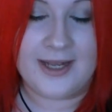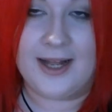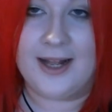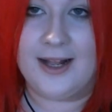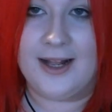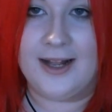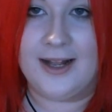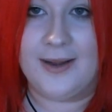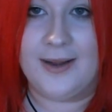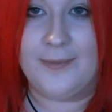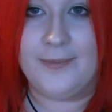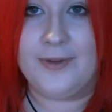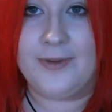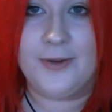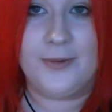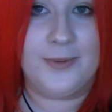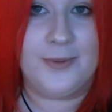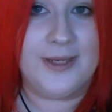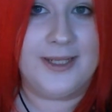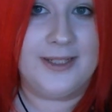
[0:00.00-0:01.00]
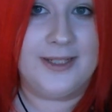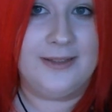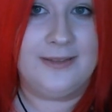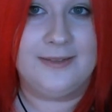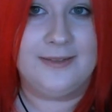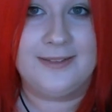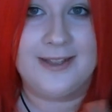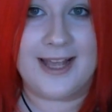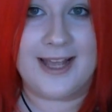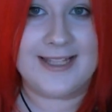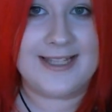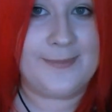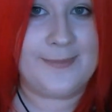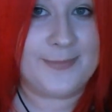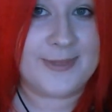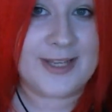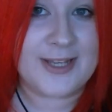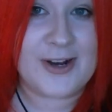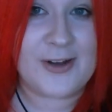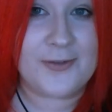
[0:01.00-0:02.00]
you will get
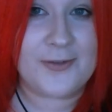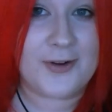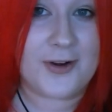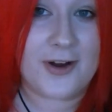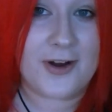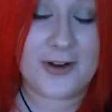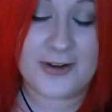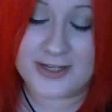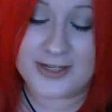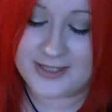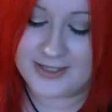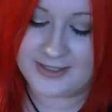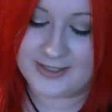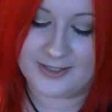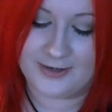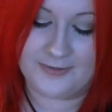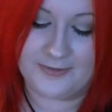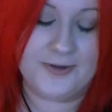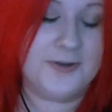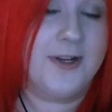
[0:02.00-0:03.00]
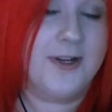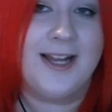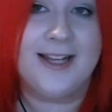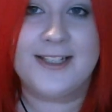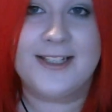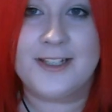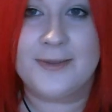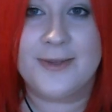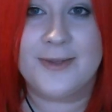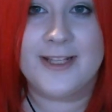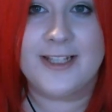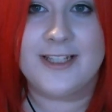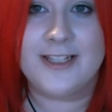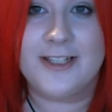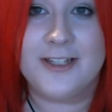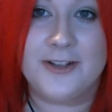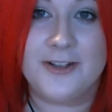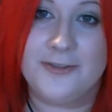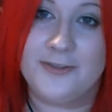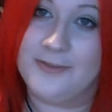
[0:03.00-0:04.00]
10% off your order. So if you like some of this
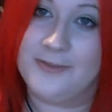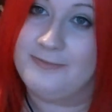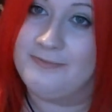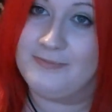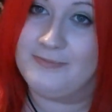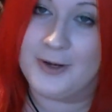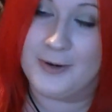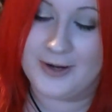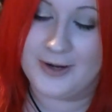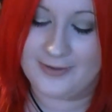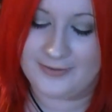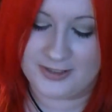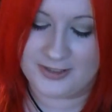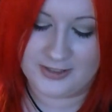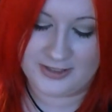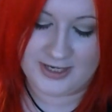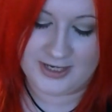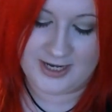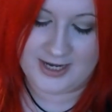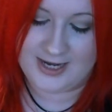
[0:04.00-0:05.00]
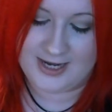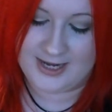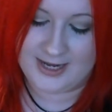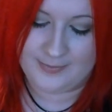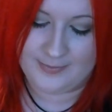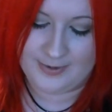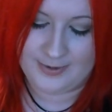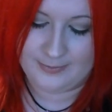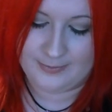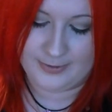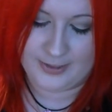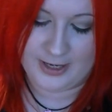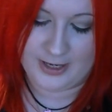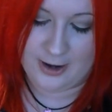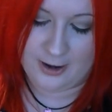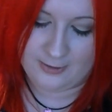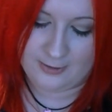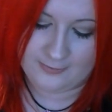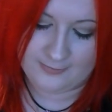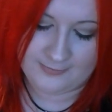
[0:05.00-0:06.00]
stuff, go and have a look, you can get a bit of money
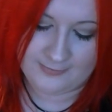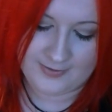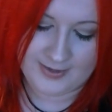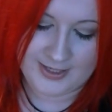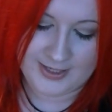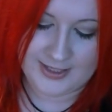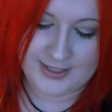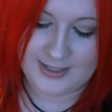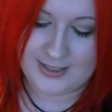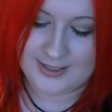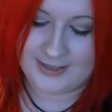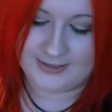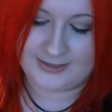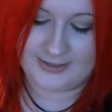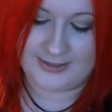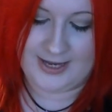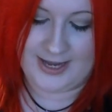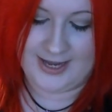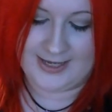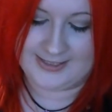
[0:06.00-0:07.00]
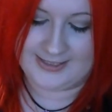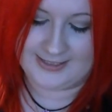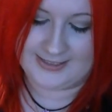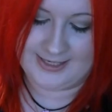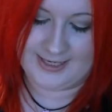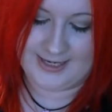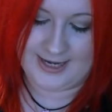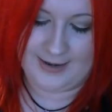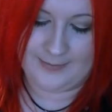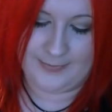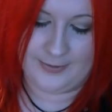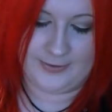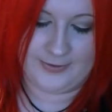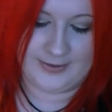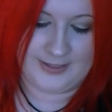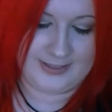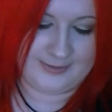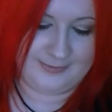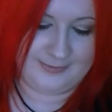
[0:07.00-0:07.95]
off. So yeah, as I said, I bought these